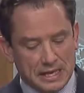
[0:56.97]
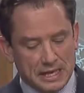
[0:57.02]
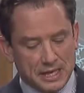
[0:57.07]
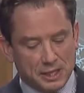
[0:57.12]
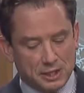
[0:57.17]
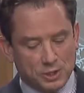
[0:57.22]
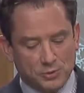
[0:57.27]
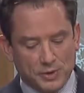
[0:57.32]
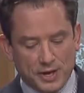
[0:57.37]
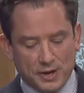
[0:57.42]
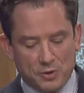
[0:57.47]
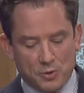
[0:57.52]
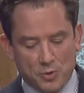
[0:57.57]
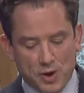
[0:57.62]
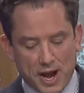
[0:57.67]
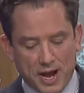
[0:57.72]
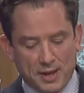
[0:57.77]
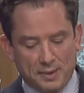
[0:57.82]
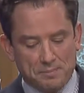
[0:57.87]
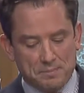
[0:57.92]
including
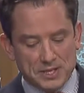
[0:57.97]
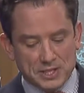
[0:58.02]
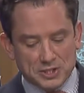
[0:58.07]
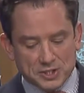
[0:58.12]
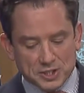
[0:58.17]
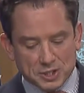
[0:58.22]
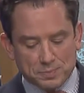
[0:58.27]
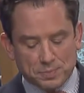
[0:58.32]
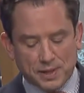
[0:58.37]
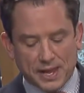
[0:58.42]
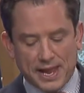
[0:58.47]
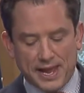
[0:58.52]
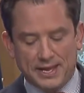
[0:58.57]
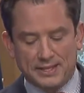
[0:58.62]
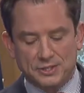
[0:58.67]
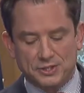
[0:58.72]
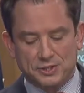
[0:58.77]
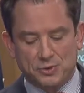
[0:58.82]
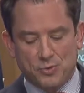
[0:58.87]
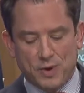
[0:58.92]
creating business
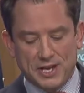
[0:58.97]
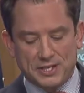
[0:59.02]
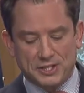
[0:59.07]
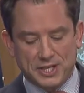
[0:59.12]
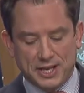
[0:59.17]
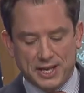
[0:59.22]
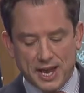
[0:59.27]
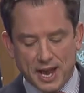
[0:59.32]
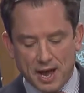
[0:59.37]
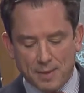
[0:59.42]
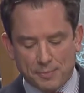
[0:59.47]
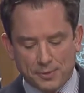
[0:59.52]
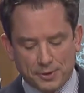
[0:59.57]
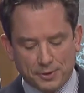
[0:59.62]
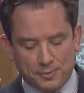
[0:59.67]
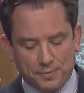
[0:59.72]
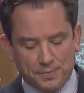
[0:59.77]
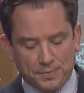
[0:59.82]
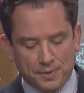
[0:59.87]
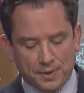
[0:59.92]
plans and raising
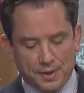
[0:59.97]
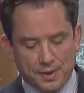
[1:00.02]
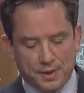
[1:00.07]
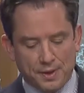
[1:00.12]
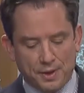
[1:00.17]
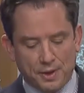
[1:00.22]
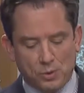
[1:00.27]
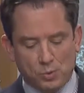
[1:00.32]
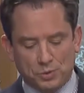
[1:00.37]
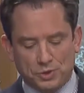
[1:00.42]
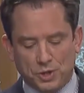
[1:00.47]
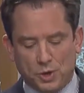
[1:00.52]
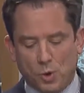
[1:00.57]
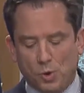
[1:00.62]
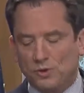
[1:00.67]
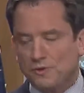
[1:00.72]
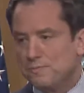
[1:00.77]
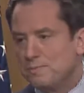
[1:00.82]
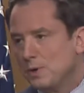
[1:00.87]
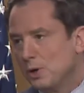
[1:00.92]
capital, with the
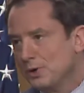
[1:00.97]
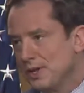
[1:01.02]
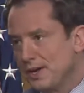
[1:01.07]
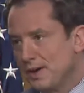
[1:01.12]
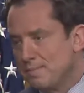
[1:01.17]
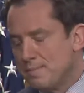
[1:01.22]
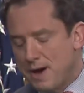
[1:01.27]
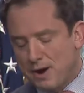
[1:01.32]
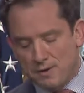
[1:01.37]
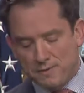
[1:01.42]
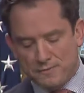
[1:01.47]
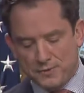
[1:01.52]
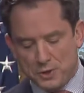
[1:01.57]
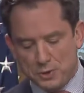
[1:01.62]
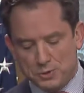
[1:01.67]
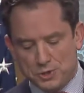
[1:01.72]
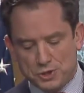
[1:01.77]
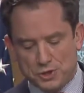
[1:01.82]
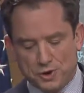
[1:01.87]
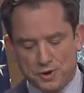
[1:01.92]
goal of building a better
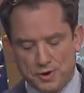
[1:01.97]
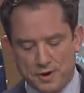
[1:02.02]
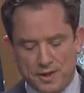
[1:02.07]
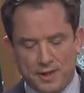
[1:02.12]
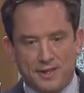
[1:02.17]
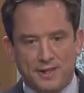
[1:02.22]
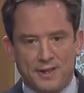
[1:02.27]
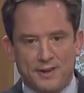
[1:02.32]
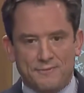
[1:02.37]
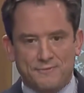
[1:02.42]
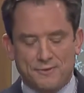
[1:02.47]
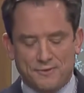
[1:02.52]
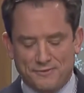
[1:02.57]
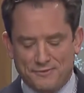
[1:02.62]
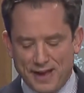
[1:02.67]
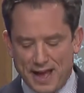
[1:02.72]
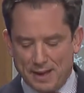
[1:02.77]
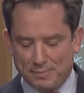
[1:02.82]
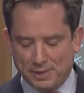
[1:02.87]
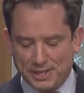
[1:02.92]
future for
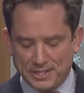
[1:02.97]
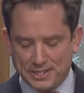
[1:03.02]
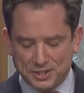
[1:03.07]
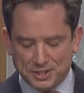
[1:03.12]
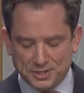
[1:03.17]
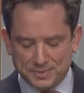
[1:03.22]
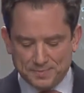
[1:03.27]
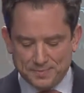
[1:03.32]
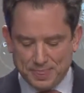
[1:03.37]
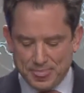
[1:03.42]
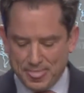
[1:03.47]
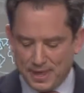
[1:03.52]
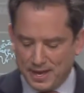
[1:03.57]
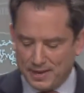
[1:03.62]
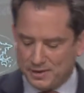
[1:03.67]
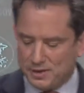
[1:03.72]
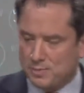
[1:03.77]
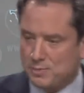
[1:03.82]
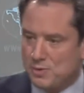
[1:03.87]
families and